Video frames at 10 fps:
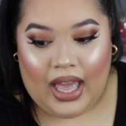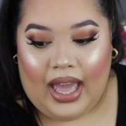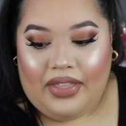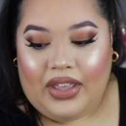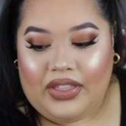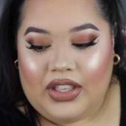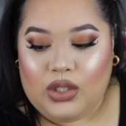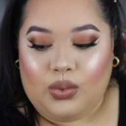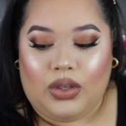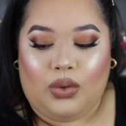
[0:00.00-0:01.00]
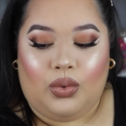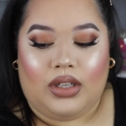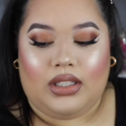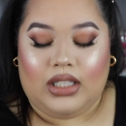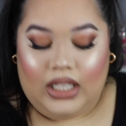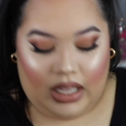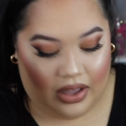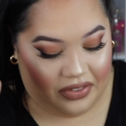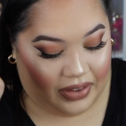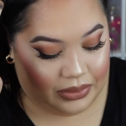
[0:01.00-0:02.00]
And then this one was the
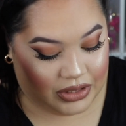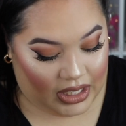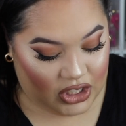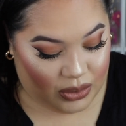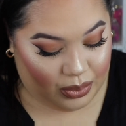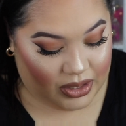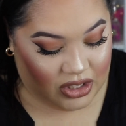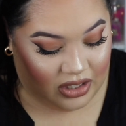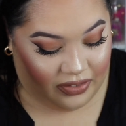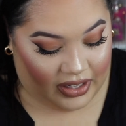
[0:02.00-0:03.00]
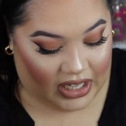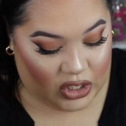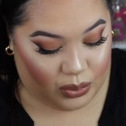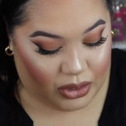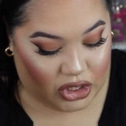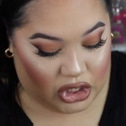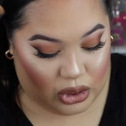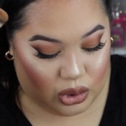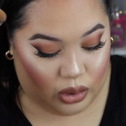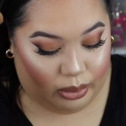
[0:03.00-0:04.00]
foundation brush, and the foundation brush is
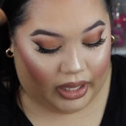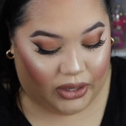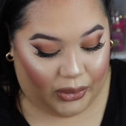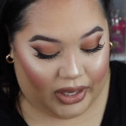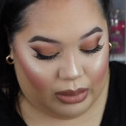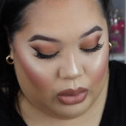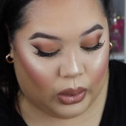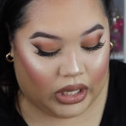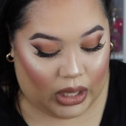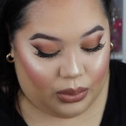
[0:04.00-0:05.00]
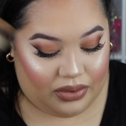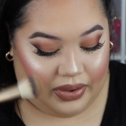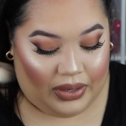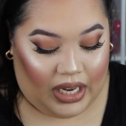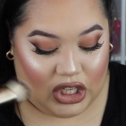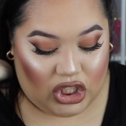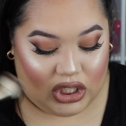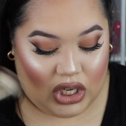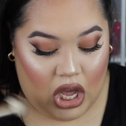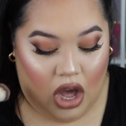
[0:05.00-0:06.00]
used to apply cream or liquid
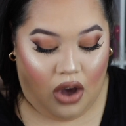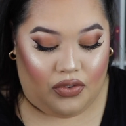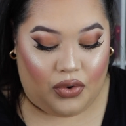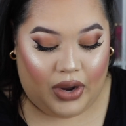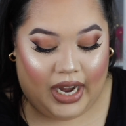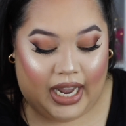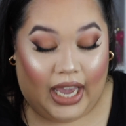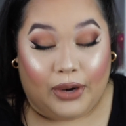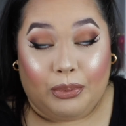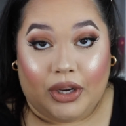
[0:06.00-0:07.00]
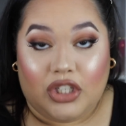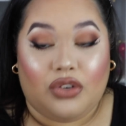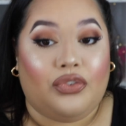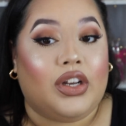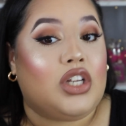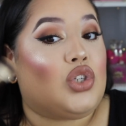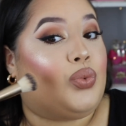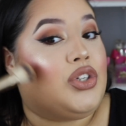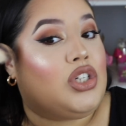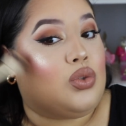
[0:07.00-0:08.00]
foundation for an airbrushed finish,
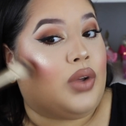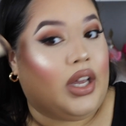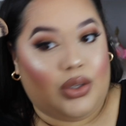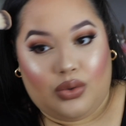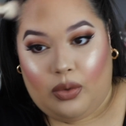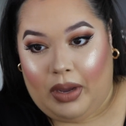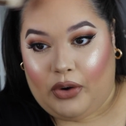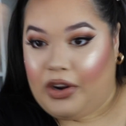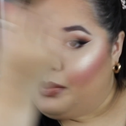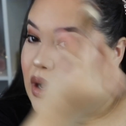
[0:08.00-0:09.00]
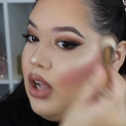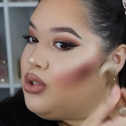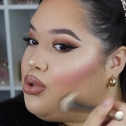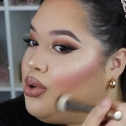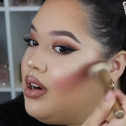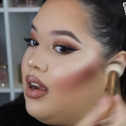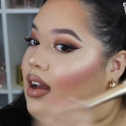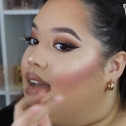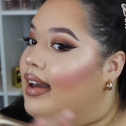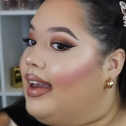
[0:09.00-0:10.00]
which is what I use for my cream contour,
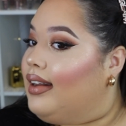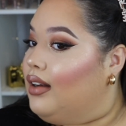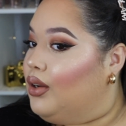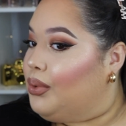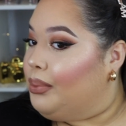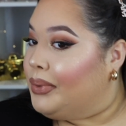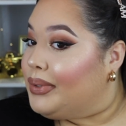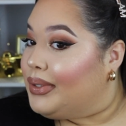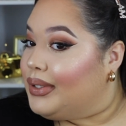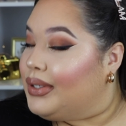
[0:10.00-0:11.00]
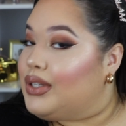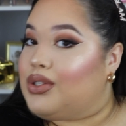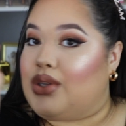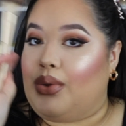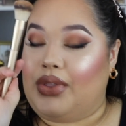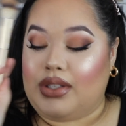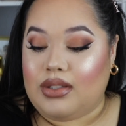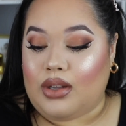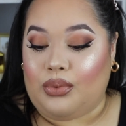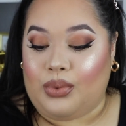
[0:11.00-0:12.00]
and it looked real good. So this
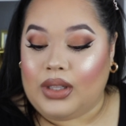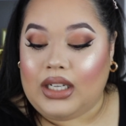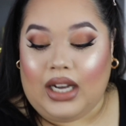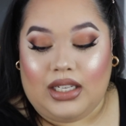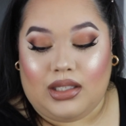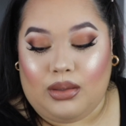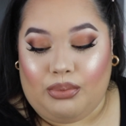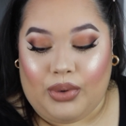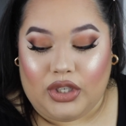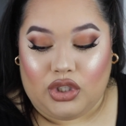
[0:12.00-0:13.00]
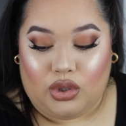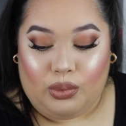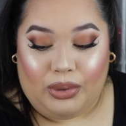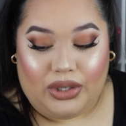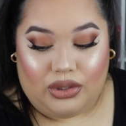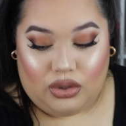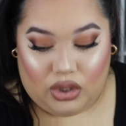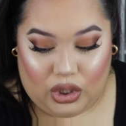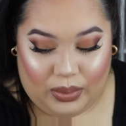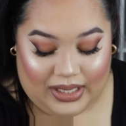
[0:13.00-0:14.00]
is a really nice brush, super
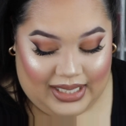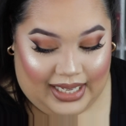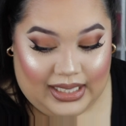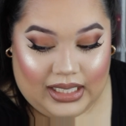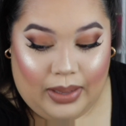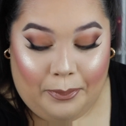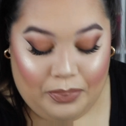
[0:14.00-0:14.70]
cute and dense.